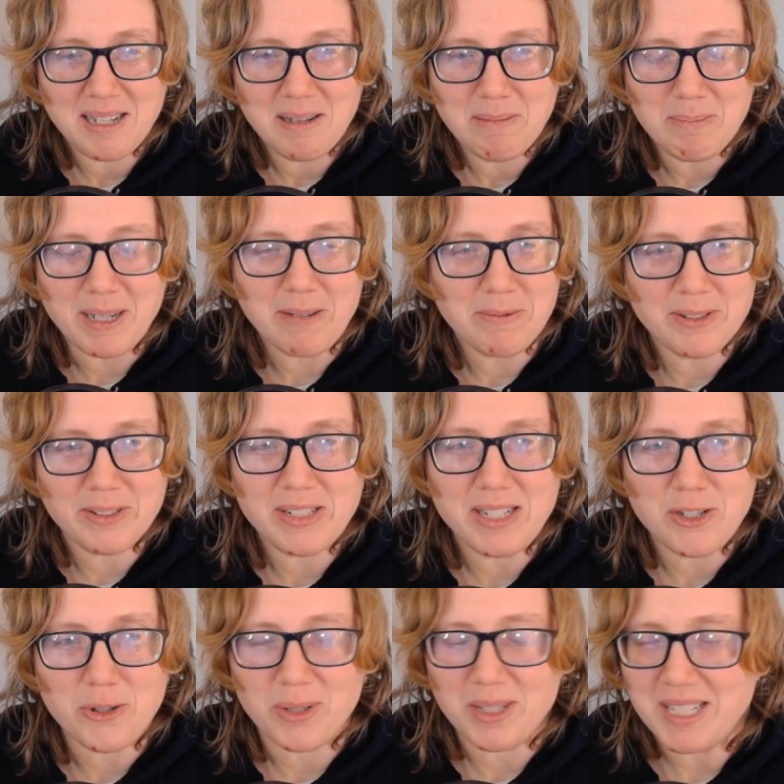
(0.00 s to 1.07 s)
but I really
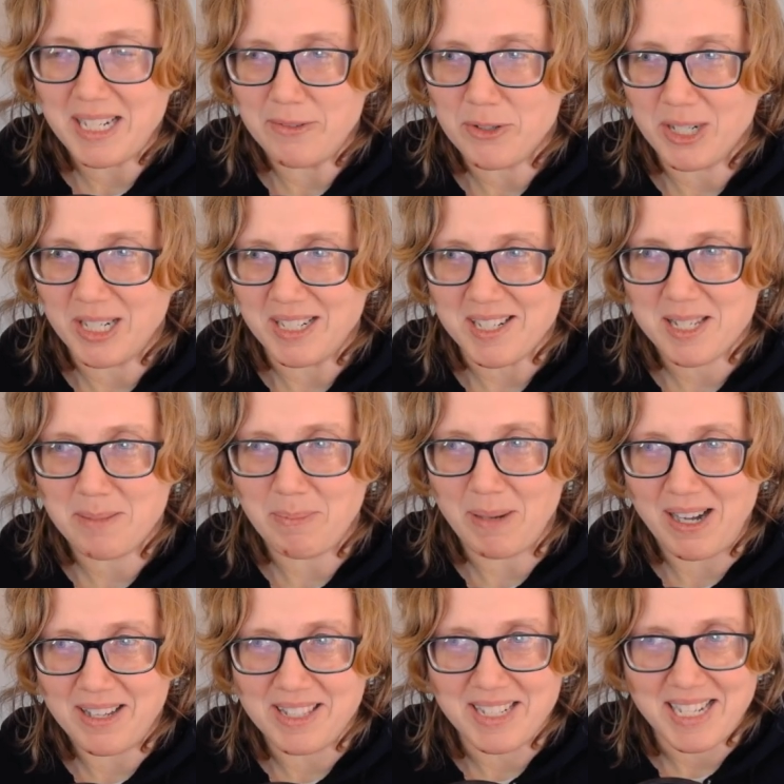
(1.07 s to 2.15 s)
enjoyed kind of trying to
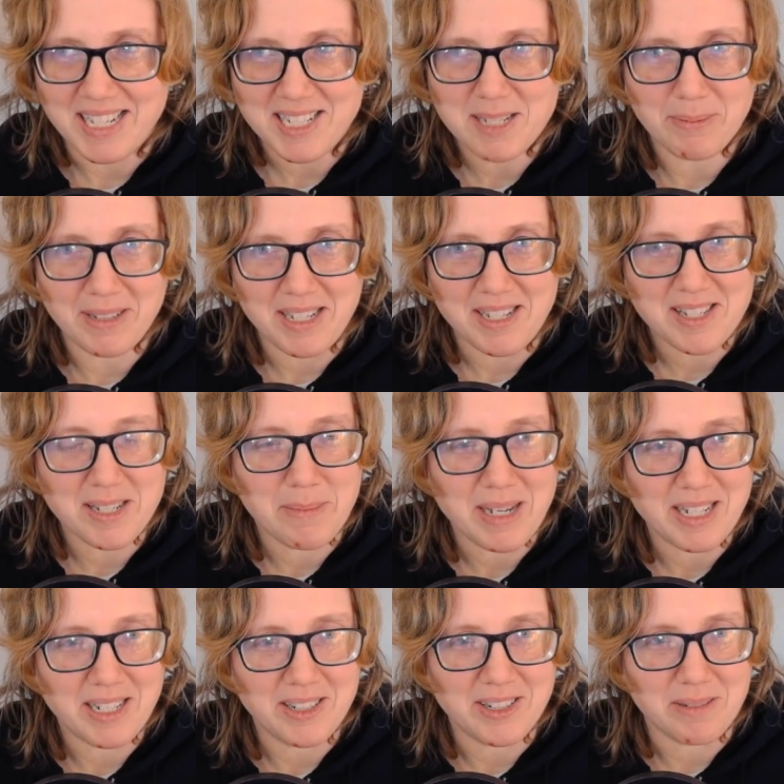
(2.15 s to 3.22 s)
spot the next place to make
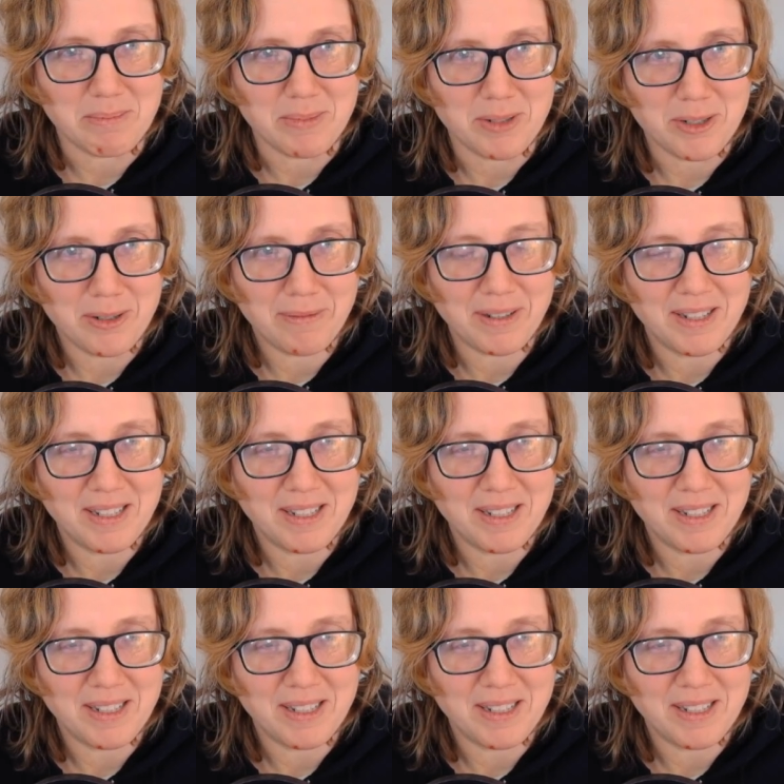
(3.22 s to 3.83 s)
a good move.